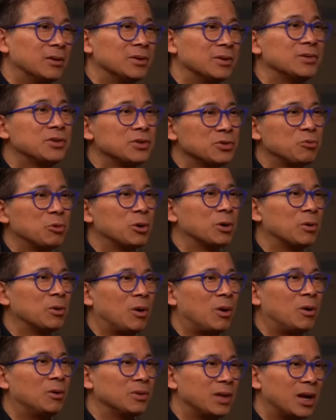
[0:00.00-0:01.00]
this is where
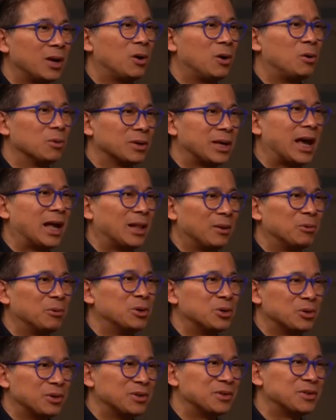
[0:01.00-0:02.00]
not all
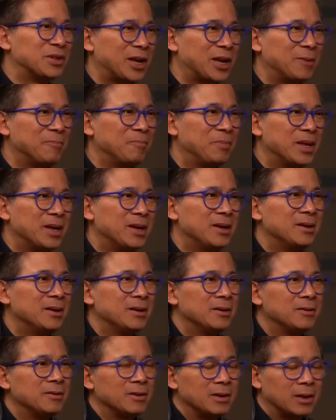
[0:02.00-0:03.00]
calories are the same. Yeah.
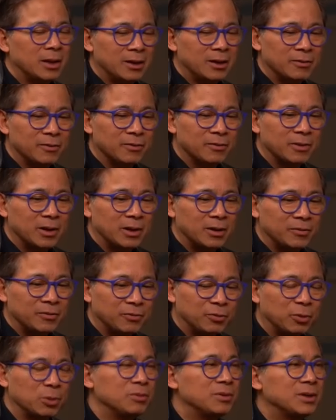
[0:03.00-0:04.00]

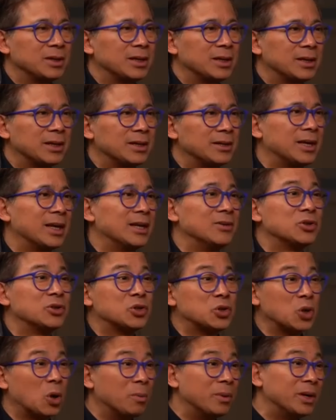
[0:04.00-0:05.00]
Fruit contains
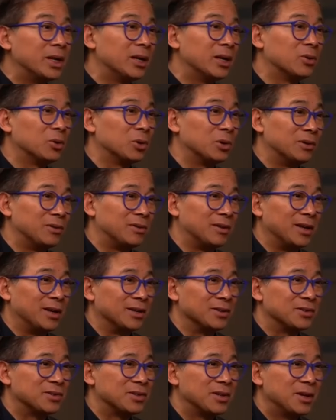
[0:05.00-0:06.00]
so many other good
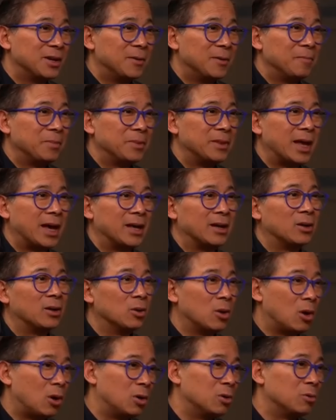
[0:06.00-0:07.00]
things that,
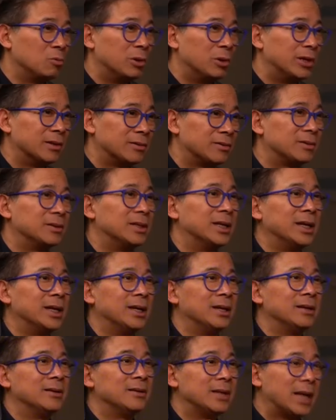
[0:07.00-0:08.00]
along with
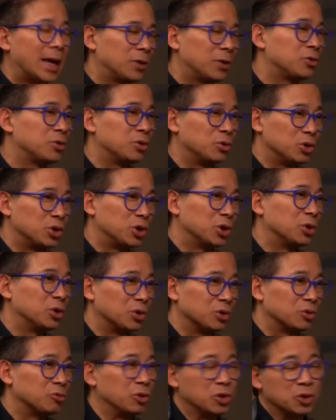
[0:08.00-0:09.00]
the natural
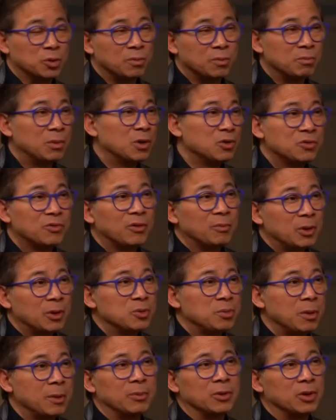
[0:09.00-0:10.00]
sugars, which are for
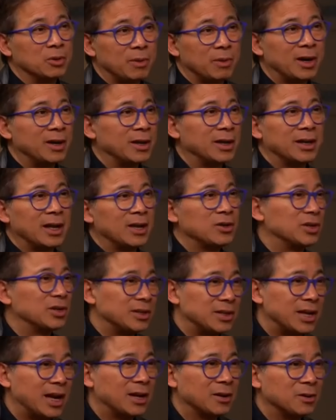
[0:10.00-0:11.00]
most people your body can actually
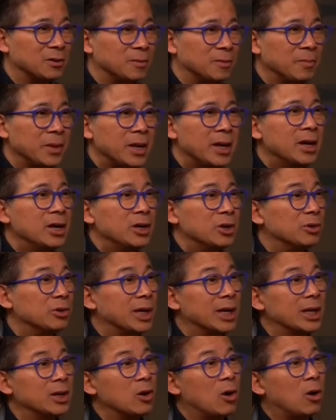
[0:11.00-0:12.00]
tackle, you're
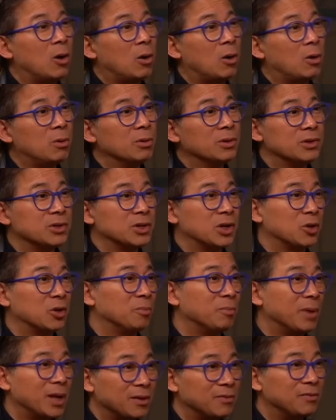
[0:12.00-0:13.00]
getting all this other
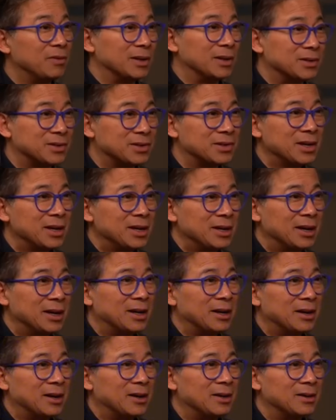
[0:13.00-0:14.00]
benefits
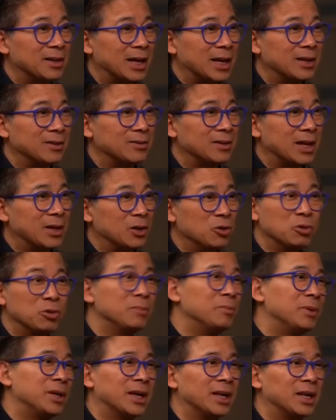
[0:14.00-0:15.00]
that you
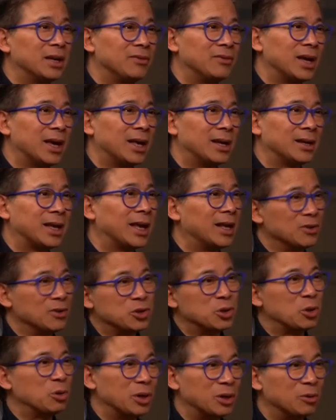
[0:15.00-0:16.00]
wouldn't be getting if you had a can of
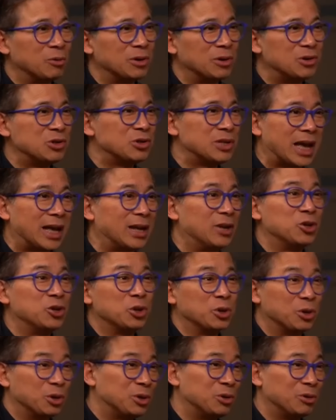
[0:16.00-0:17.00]
soda with just added
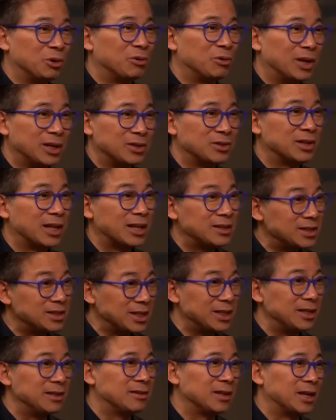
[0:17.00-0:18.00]
sugar to it, right? So that's the
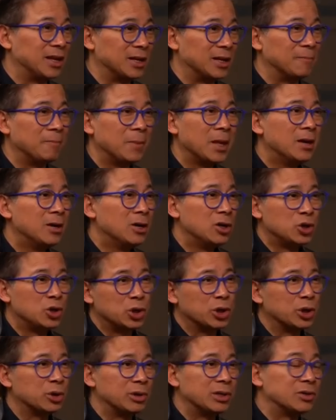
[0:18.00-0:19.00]
key thing.
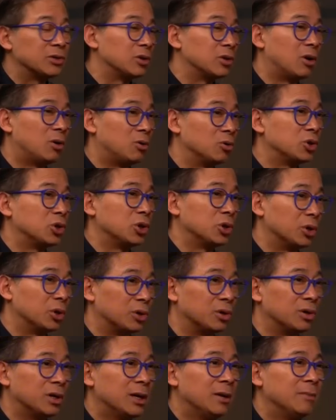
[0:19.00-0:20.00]
Sugar isn't all
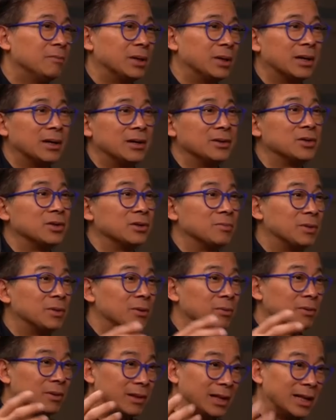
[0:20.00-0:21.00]
sugar, because
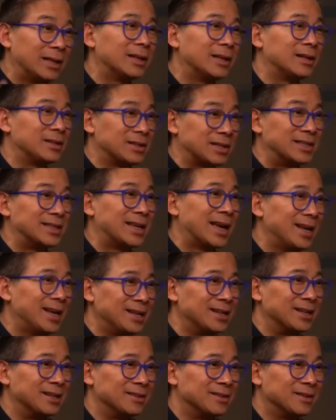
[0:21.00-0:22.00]
the thing that is
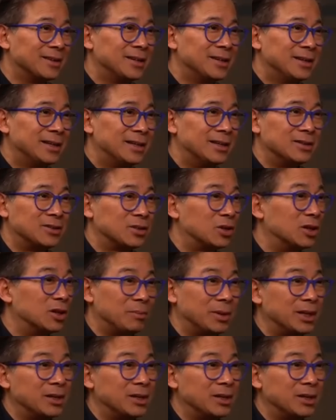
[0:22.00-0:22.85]
contained in is going to be